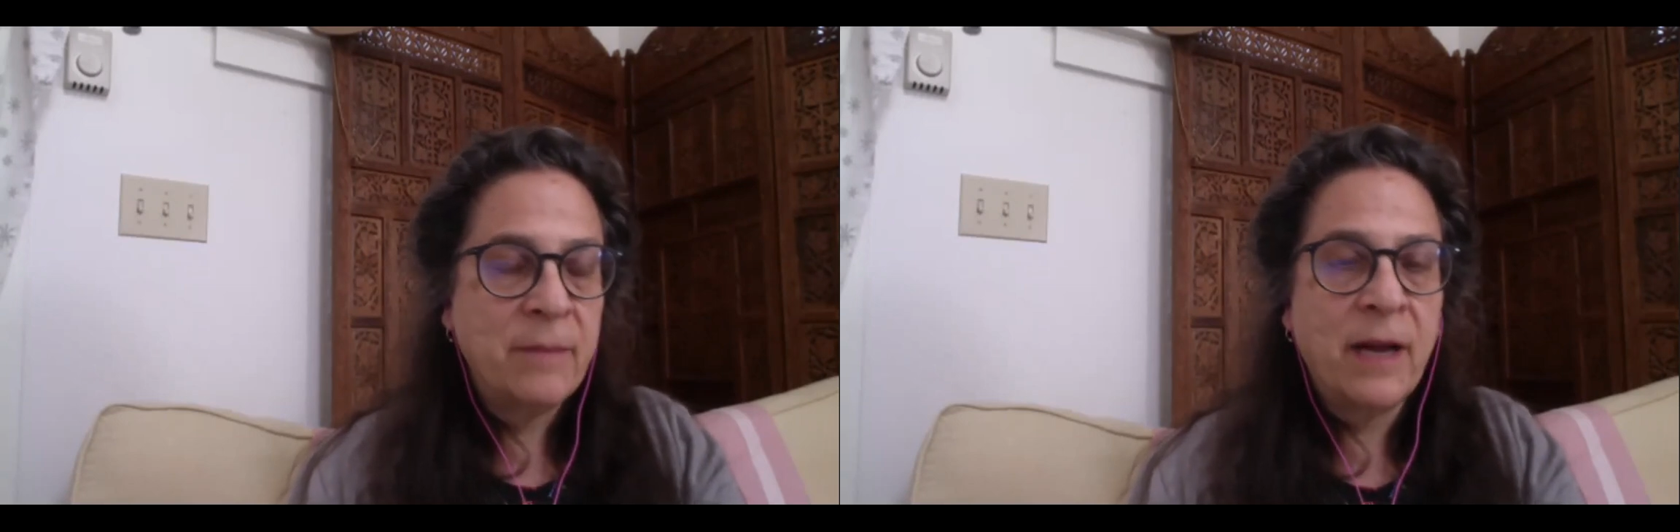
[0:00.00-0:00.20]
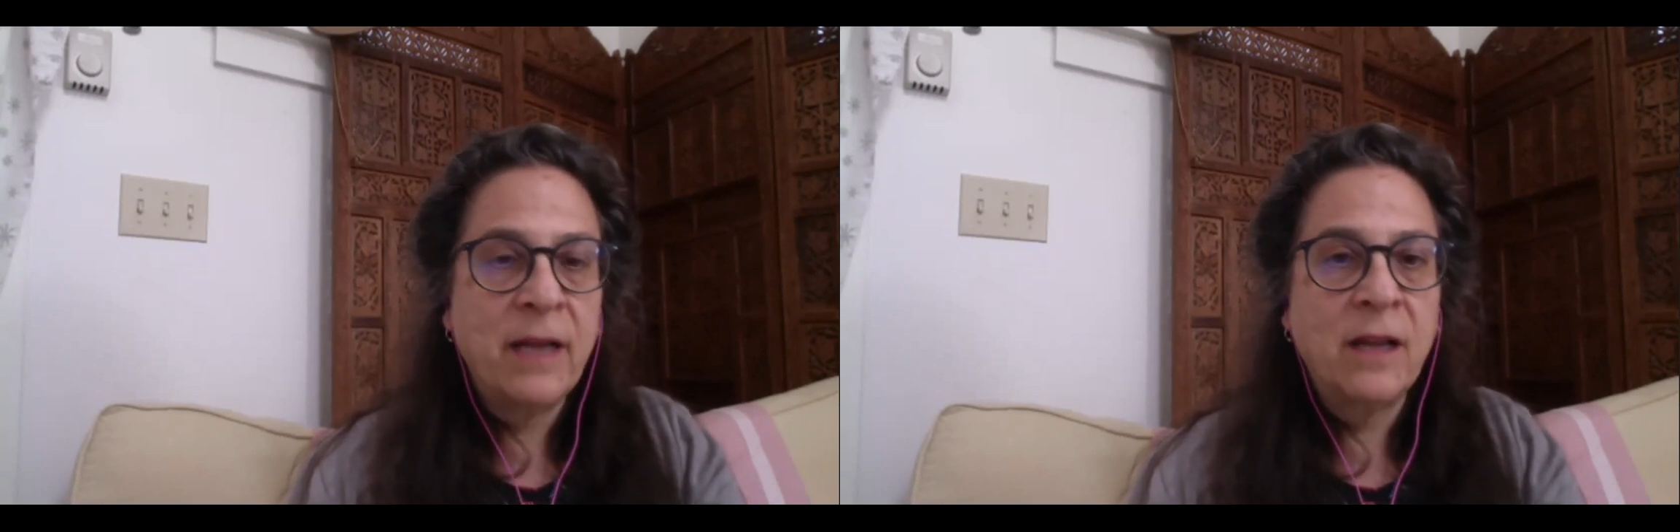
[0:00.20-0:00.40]

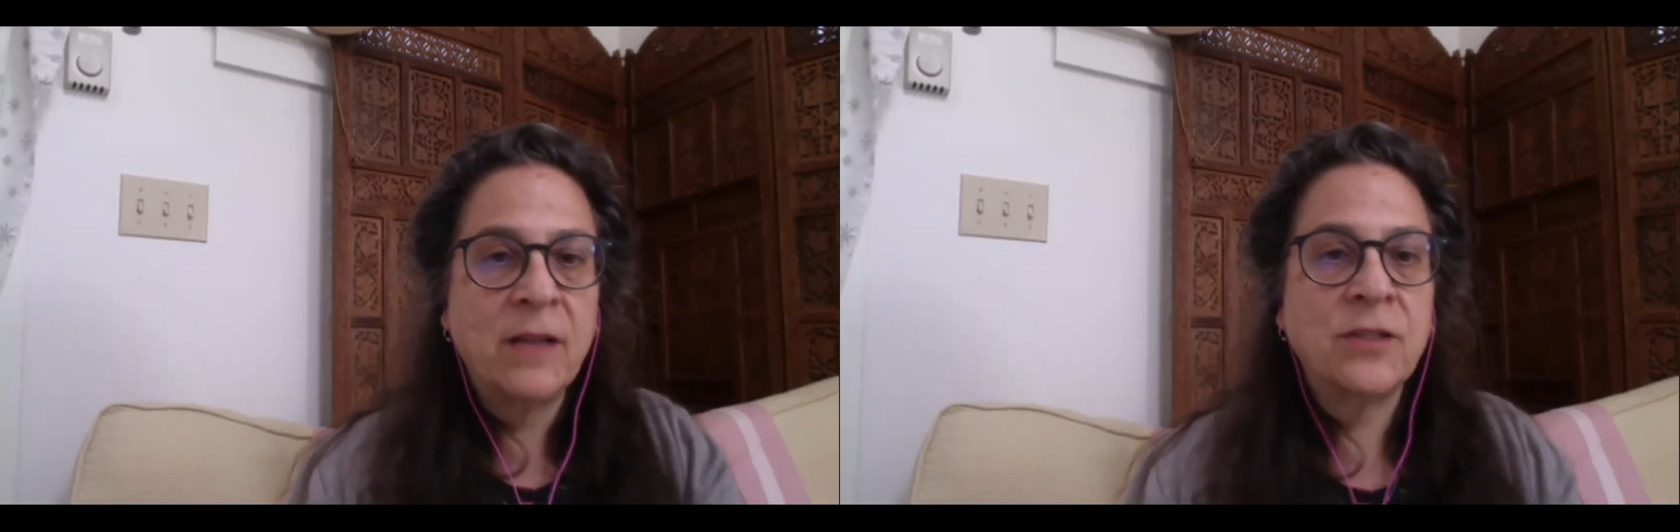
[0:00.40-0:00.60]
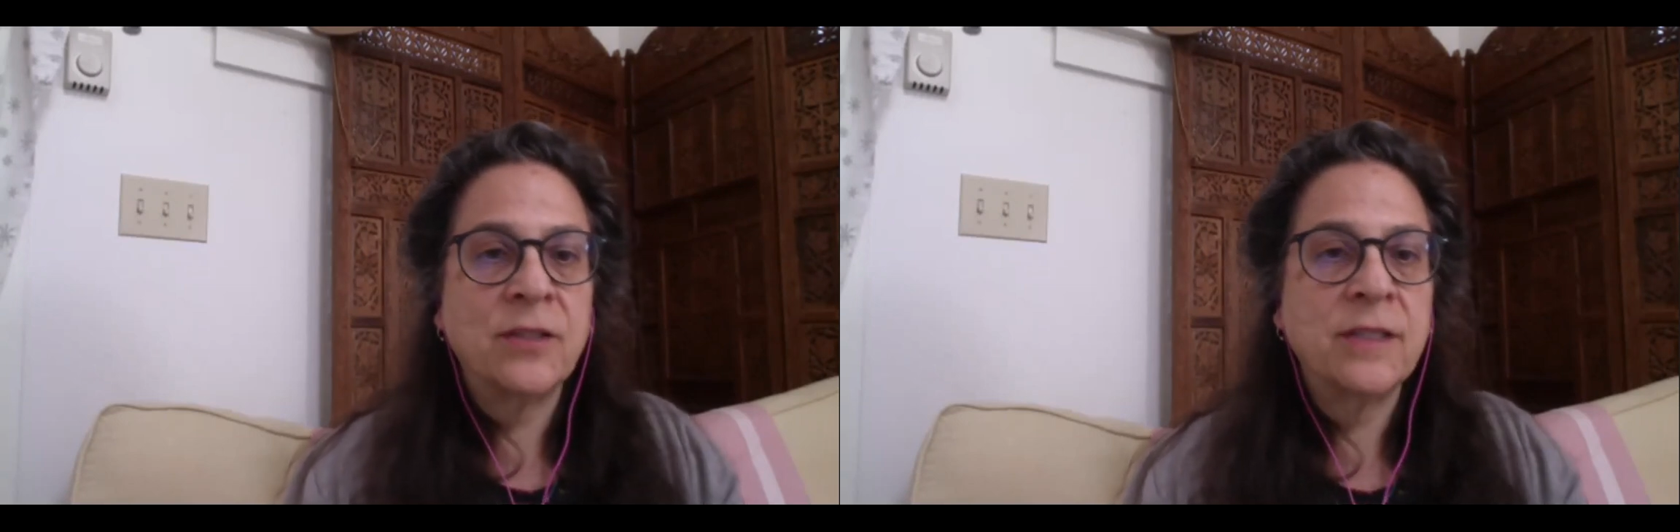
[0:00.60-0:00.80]

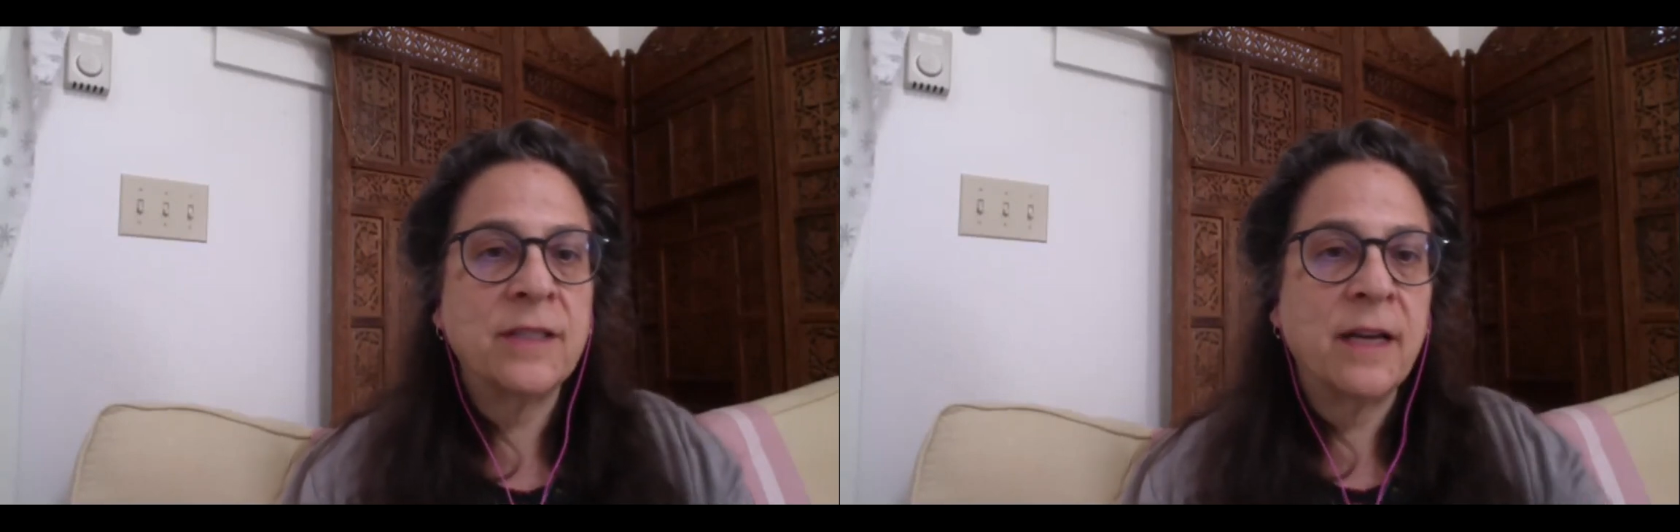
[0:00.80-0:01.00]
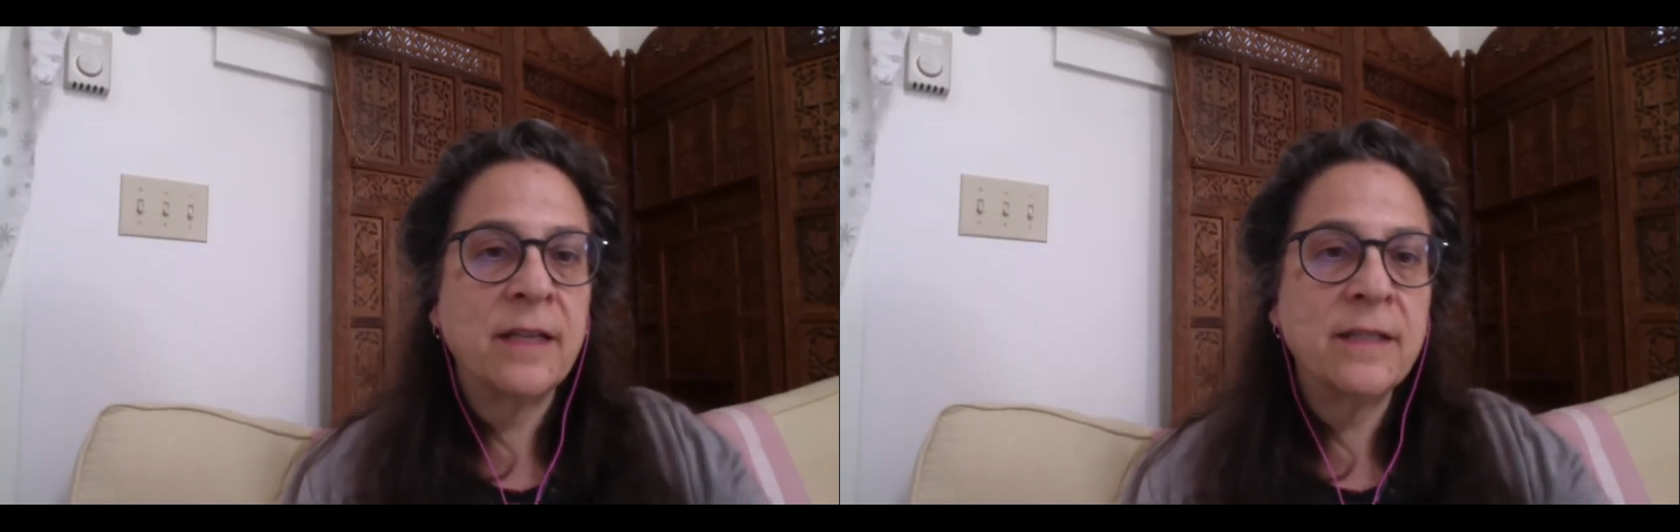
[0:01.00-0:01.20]
Biological
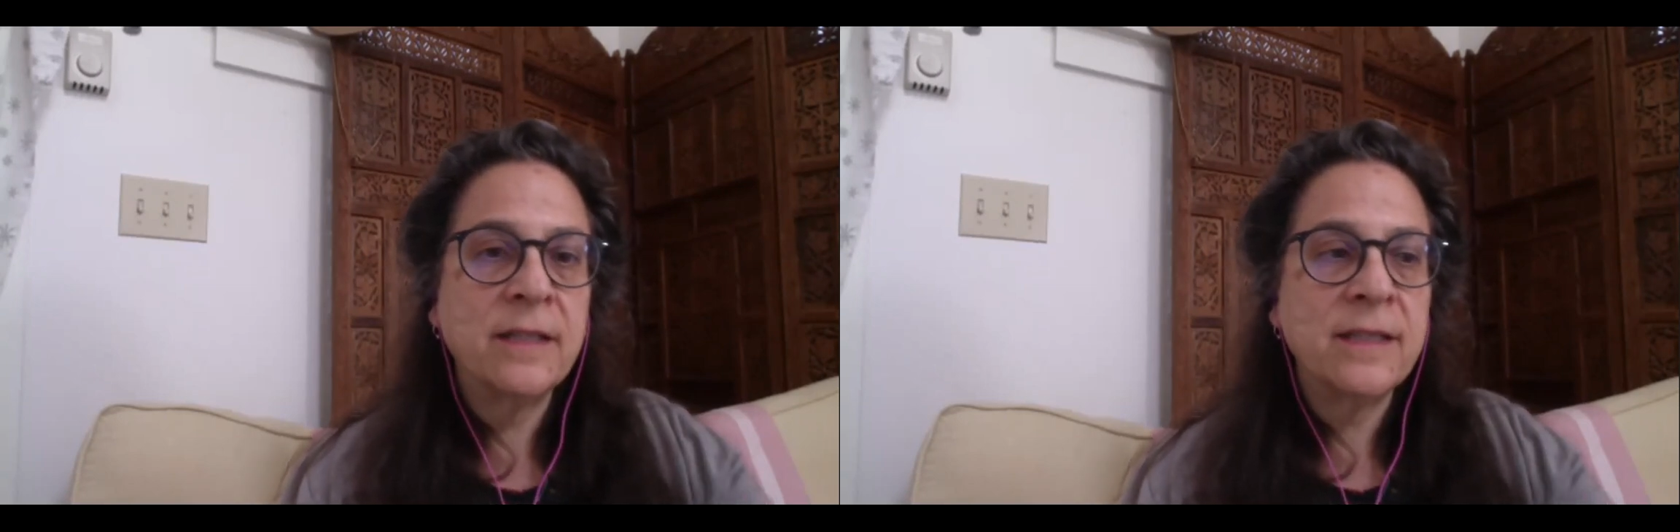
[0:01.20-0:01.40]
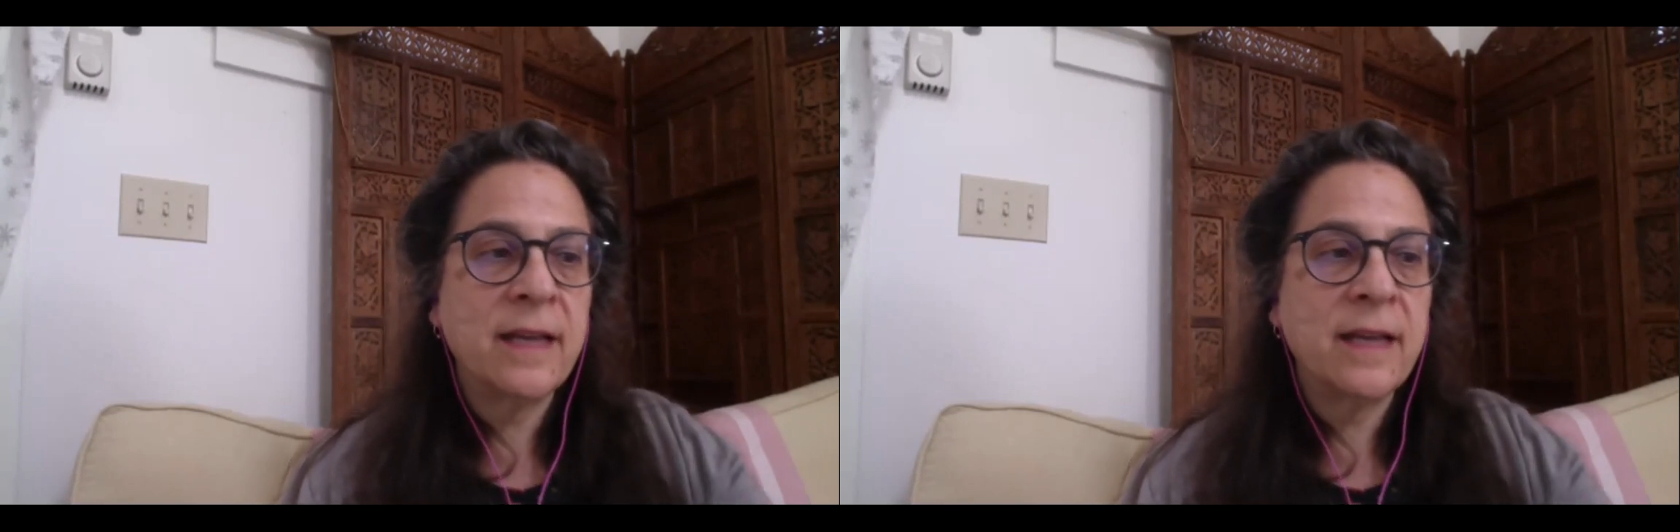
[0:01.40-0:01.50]
Sciences